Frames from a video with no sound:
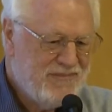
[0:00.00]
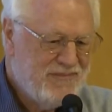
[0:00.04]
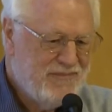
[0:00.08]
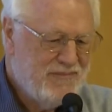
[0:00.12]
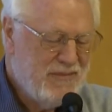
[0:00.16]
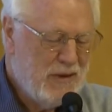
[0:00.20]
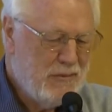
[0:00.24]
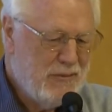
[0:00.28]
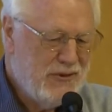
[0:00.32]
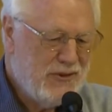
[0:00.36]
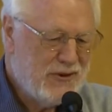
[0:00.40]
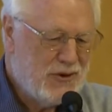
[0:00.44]

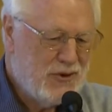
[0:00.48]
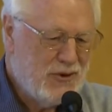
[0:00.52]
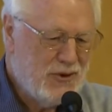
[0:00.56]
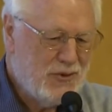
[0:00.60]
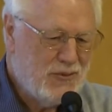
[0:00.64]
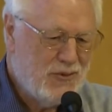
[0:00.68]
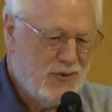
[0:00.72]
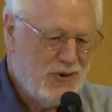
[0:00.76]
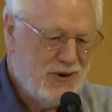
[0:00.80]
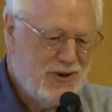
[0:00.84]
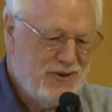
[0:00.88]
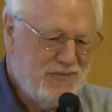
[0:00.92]
Remember the
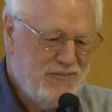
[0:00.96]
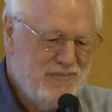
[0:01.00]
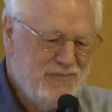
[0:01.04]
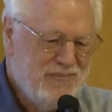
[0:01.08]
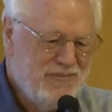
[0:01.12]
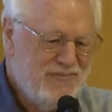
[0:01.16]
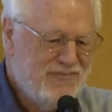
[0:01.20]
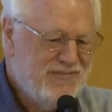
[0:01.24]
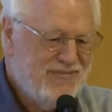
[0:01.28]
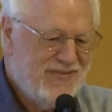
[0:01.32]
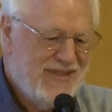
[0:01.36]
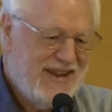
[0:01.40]
Cold War?
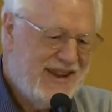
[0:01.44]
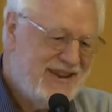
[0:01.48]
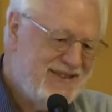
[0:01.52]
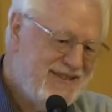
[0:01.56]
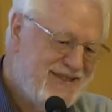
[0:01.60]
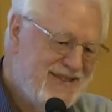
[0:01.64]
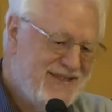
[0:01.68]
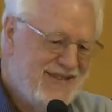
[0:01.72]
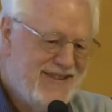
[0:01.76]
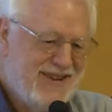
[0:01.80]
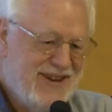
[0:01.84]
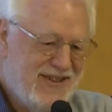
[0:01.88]
That
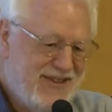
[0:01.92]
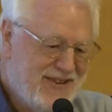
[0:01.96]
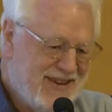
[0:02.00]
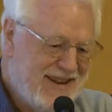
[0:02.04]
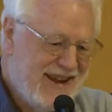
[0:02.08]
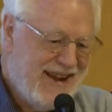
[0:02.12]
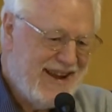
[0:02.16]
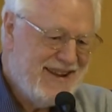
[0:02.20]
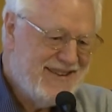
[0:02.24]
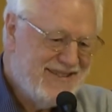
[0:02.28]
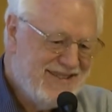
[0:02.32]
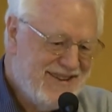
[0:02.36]
other
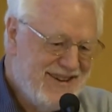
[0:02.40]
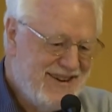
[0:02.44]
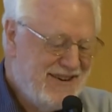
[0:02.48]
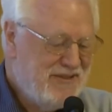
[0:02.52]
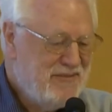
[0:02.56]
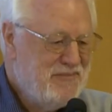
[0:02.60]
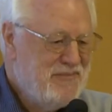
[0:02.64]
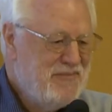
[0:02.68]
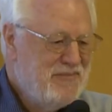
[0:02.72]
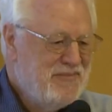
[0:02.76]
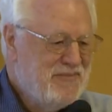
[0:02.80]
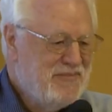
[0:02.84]
gang there?